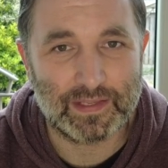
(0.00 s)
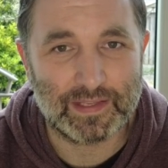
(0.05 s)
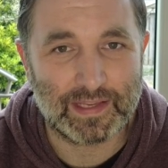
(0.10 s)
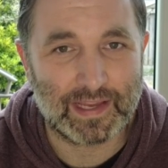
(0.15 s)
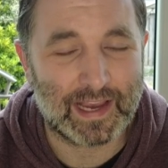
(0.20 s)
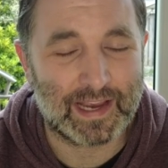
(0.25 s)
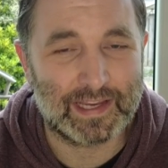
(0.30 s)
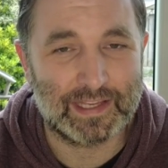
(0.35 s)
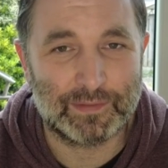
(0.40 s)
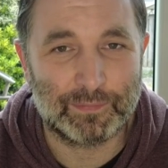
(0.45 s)

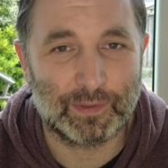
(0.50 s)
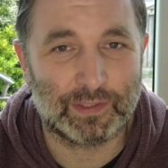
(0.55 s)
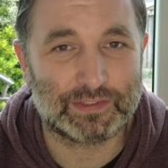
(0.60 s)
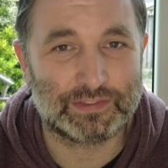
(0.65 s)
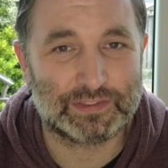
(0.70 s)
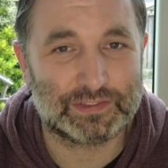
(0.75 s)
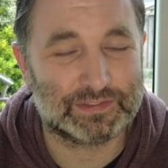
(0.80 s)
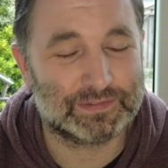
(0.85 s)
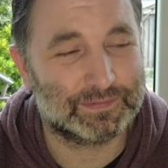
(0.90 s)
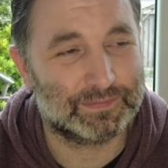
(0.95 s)
it
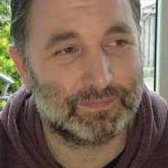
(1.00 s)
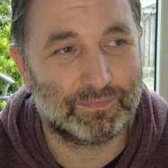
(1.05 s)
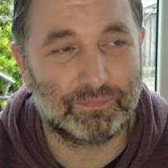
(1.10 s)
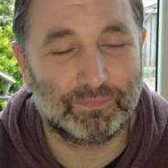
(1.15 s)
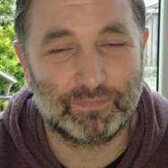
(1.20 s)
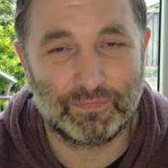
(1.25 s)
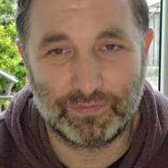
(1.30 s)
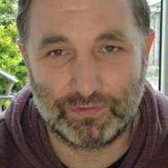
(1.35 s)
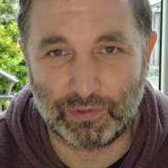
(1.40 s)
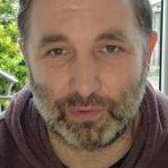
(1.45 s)
was
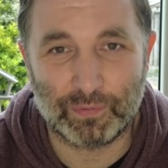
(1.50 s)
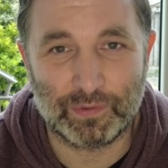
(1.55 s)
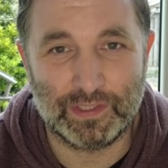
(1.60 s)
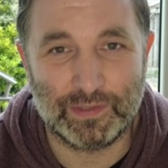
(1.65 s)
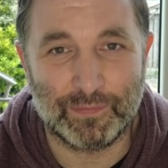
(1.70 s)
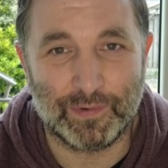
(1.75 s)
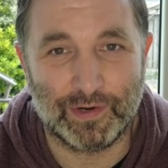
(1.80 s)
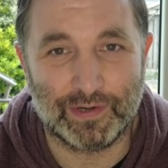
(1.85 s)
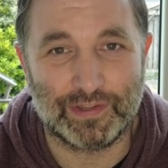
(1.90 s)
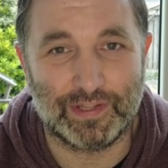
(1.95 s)

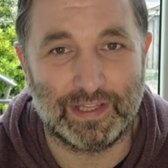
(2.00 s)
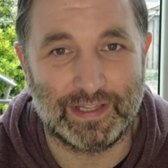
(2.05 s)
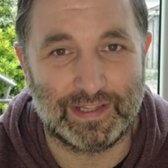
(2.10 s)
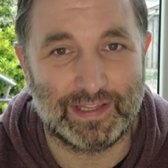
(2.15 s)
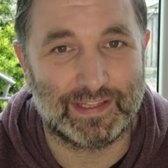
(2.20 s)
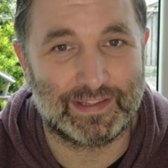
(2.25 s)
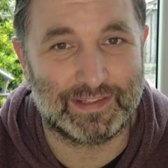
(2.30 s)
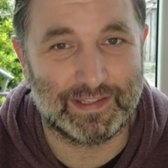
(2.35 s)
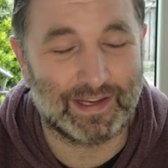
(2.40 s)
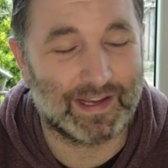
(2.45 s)
totally worth it,
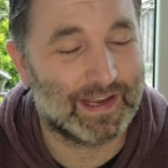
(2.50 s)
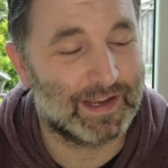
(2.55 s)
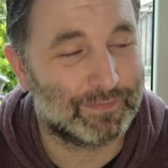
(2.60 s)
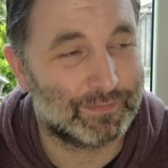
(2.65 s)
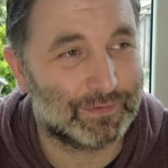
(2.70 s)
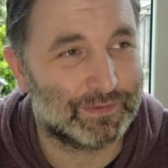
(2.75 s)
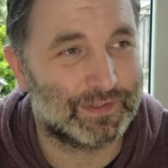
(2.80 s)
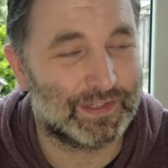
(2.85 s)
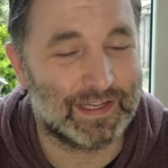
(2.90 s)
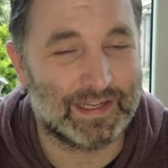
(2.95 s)
that I have
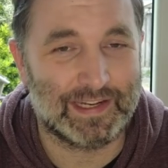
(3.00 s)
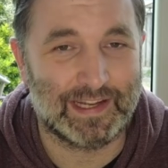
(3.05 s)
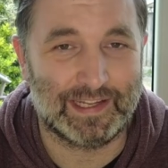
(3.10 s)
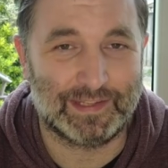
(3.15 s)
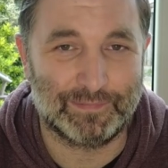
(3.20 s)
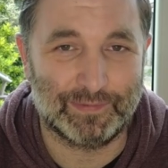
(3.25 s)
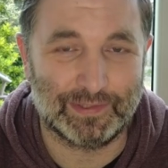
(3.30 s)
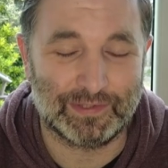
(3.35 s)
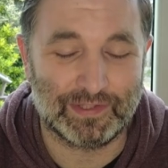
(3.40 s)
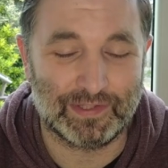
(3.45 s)
to say
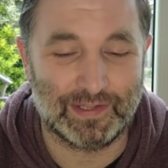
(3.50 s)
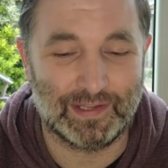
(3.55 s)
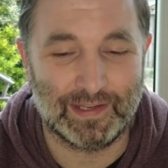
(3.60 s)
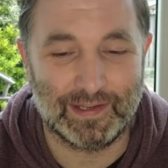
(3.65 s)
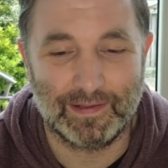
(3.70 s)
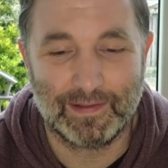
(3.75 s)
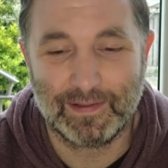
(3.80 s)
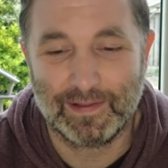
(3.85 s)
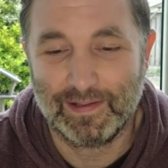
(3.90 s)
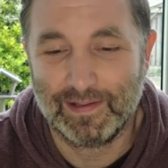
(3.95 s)
that.
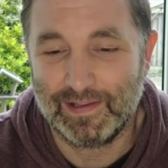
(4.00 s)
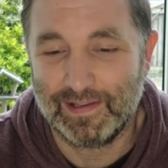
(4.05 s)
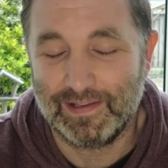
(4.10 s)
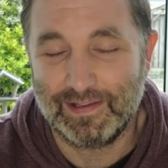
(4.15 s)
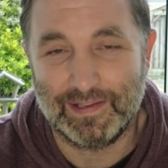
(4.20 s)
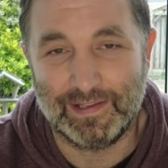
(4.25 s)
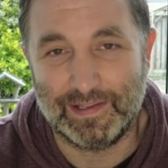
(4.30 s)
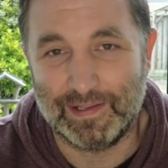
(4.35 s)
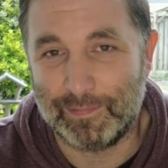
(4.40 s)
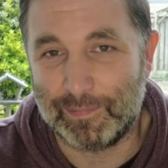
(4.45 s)
But
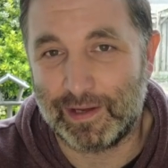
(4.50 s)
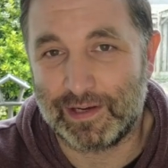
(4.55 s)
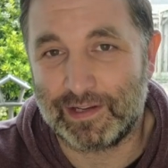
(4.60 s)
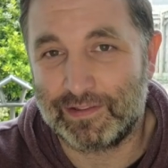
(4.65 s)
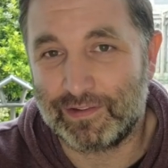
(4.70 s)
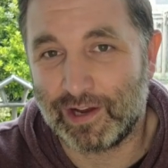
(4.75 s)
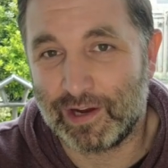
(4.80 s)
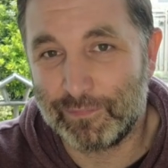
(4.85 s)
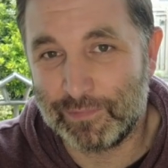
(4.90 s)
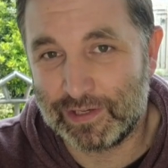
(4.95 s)
by the
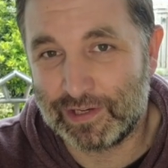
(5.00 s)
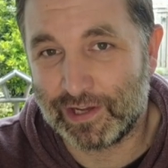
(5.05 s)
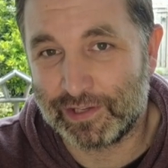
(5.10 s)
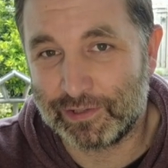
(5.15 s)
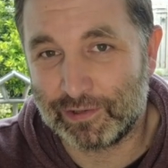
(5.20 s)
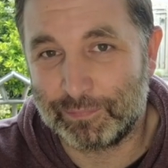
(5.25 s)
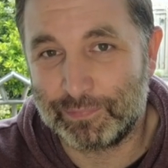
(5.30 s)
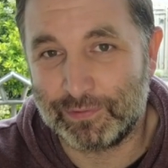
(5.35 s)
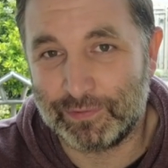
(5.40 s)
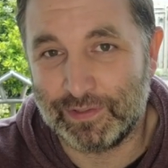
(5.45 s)
time we got
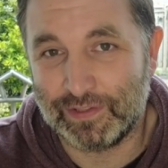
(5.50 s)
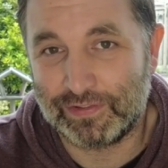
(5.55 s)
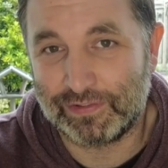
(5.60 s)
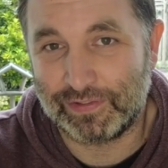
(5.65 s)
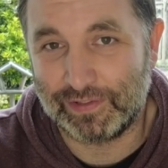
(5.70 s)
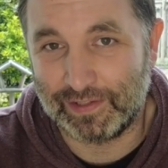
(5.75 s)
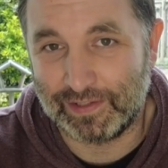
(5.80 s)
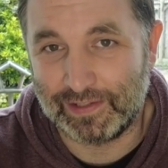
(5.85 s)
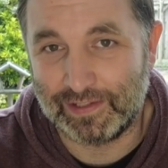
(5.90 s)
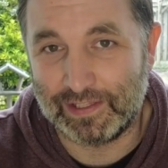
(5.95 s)
up to this
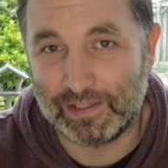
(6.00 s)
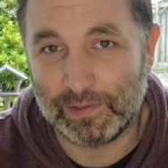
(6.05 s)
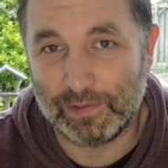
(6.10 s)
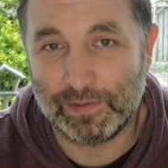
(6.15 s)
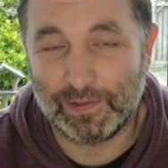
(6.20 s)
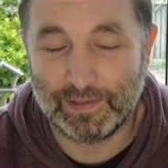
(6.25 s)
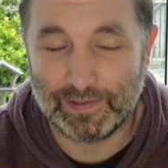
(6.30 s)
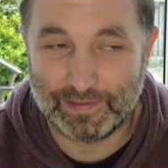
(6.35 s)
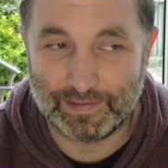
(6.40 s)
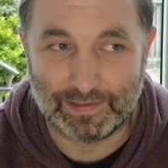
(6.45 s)

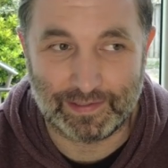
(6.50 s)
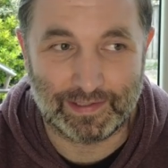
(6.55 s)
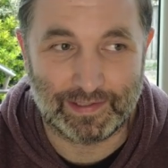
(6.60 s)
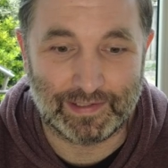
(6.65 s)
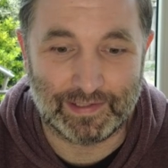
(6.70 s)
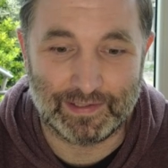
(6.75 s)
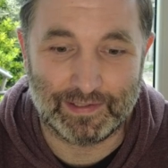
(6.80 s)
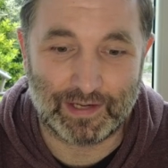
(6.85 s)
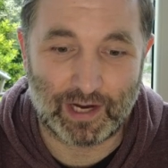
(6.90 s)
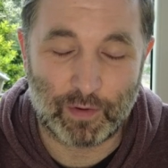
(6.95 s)
hill,
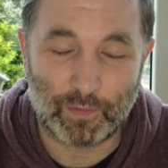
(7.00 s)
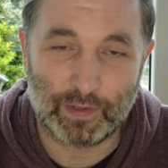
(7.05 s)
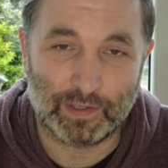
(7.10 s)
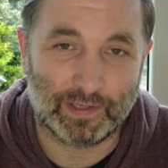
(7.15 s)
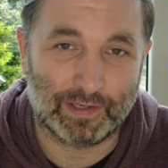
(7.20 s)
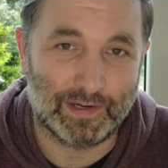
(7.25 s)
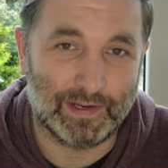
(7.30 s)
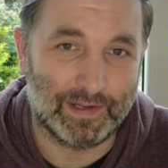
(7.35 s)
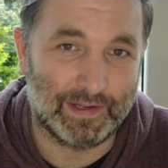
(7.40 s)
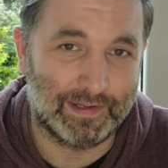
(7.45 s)

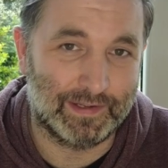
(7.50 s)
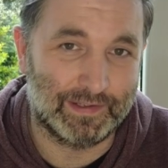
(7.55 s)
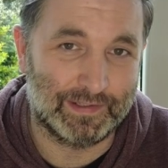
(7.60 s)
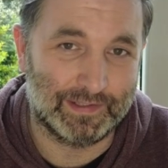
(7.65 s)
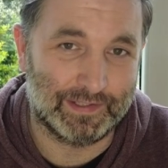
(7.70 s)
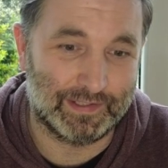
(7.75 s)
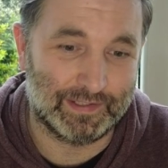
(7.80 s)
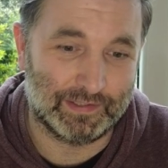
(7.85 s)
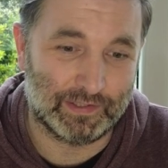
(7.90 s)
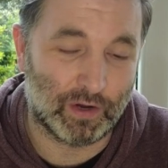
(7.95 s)

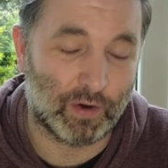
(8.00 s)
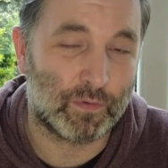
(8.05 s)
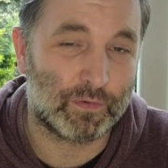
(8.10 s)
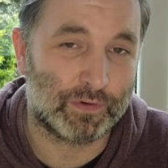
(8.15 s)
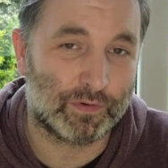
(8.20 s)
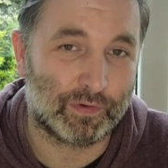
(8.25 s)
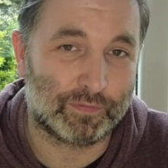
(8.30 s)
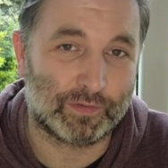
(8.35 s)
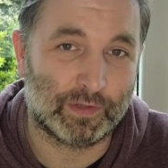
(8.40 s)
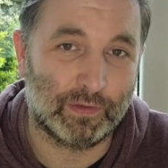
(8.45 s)
the
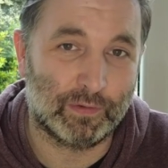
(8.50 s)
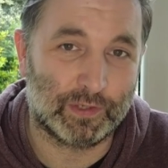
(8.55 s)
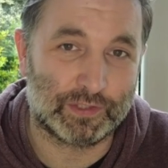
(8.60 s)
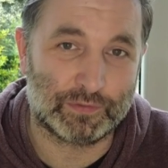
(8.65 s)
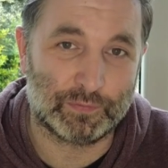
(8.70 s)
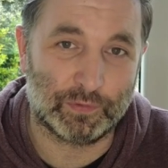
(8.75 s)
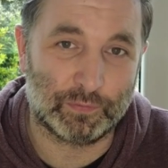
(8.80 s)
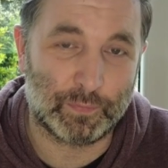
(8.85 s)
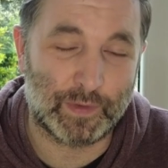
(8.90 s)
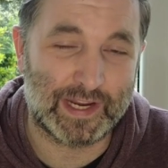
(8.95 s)
owner of the
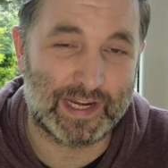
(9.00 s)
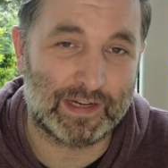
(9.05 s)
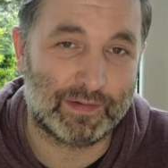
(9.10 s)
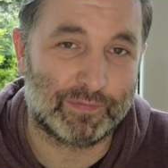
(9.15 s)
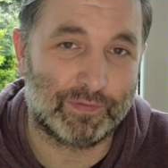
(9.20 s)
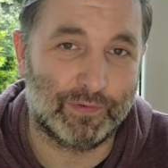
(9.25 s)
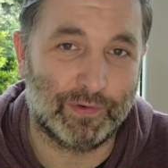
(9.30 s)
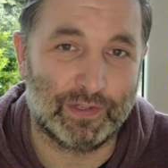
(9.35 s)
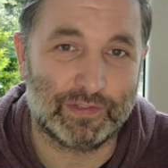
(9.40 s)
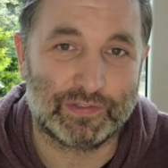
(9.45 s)
lodge was waiting
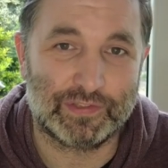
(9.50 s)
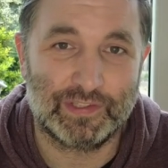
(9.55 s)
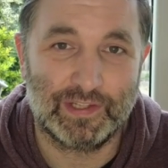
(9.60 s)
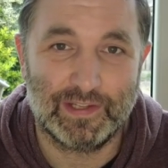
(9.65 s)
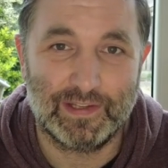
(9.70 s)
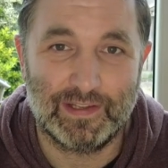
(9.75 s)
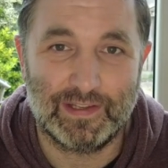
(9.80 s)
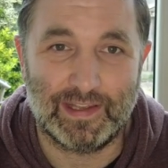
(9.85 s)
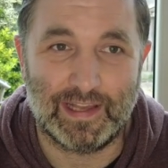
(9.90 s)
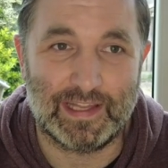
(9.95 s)
for us,
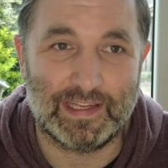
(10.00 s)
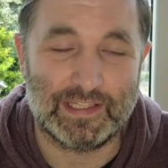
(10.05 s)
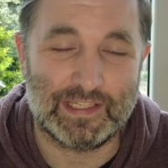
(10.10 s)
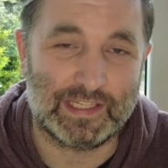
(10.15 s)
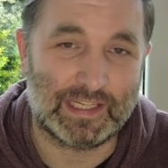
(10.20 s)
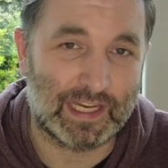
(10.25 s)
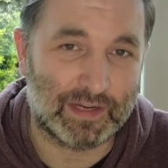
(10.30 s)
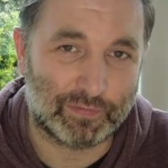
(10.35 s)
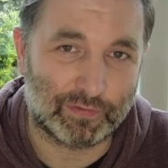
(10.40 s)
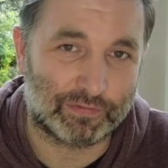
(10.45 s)
and he
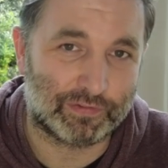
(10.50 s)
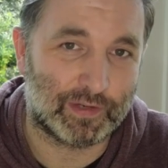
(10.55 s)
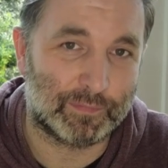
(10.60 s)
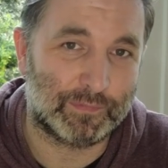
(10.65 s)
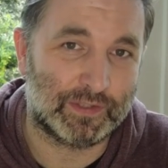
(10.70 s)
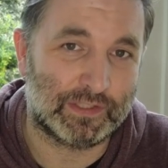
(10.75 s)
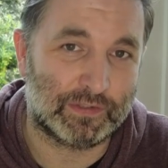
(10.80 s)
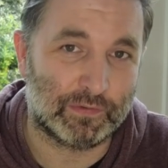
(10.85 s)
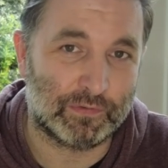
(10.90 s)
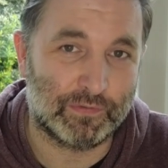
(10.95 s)
gave us
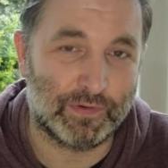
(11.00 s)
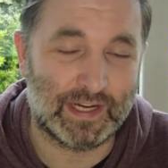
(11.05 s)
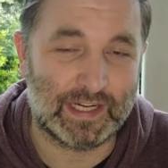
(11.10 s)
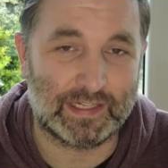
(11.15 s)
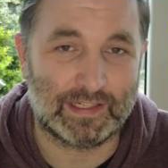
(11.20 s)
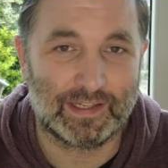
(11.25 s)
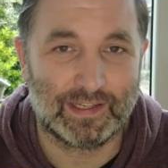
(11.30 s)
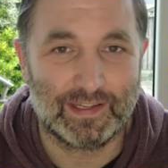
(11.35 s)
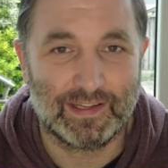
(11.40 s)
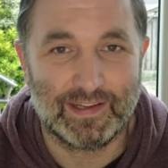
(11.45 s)
something to
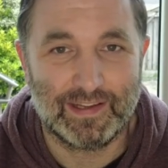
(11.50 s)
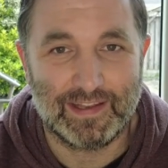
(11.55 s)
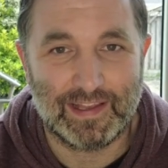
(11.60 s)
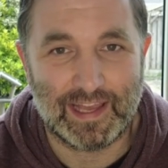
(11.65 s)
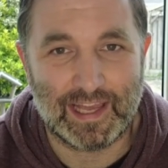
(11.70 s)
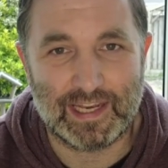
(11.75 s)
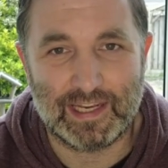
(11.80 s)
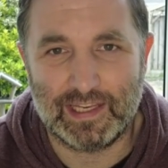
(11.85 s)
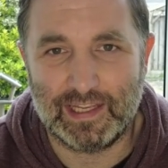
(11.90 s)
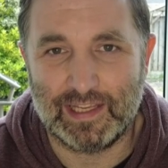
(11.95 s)
drink.
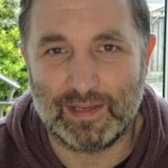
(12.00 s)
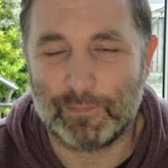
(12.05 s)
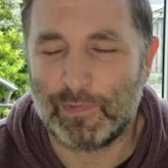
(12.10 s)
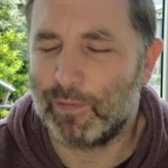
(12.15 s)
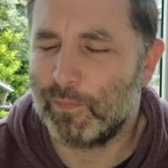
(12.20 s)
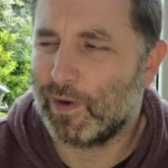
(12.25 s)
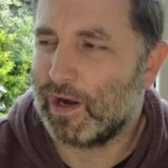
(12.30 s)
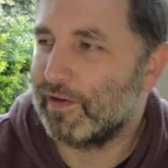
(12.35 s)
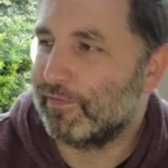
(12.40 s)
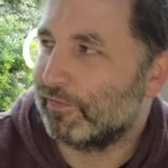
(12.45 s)
And my
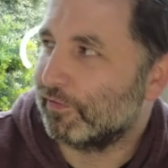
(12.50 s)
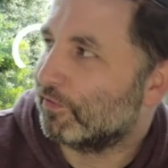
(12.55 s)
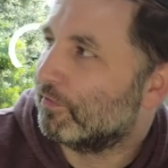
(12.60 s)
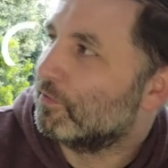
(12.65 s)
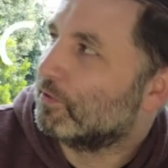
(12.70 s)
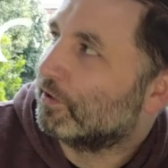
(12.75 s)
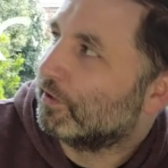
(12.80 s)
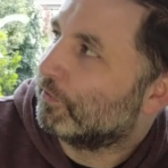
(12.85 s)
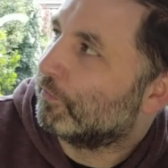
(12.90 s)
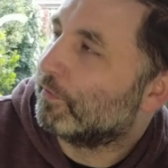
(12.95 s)
wife was
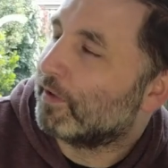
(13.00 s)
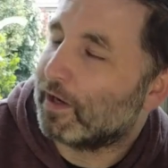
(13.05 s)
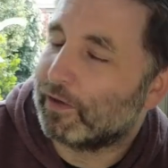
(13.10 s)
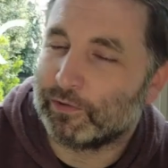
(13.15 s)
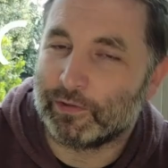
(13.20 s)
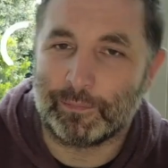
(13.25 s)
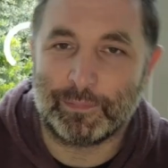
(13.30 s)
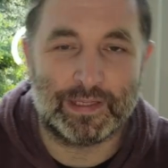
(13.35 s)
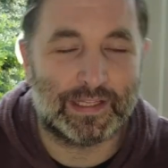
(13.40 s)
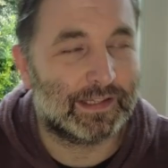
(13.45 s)
looking
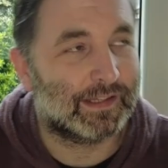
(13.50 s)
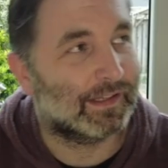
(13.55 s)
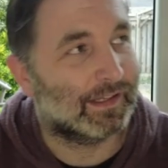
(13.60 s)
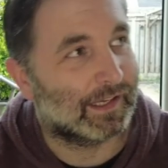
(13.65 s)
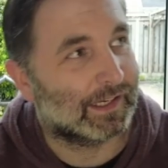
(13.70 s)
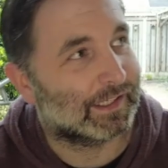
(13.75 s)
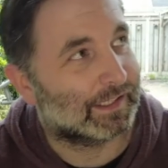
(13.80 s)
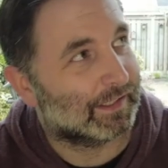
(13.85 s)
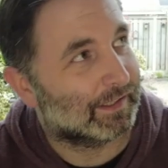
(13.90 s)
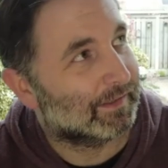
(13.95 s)
around a bit,
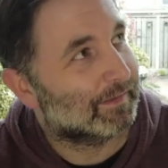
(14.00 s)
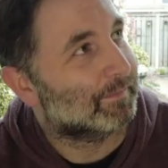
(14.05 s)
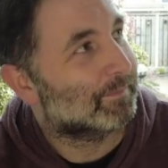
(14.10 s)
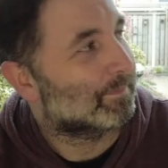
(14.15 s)
like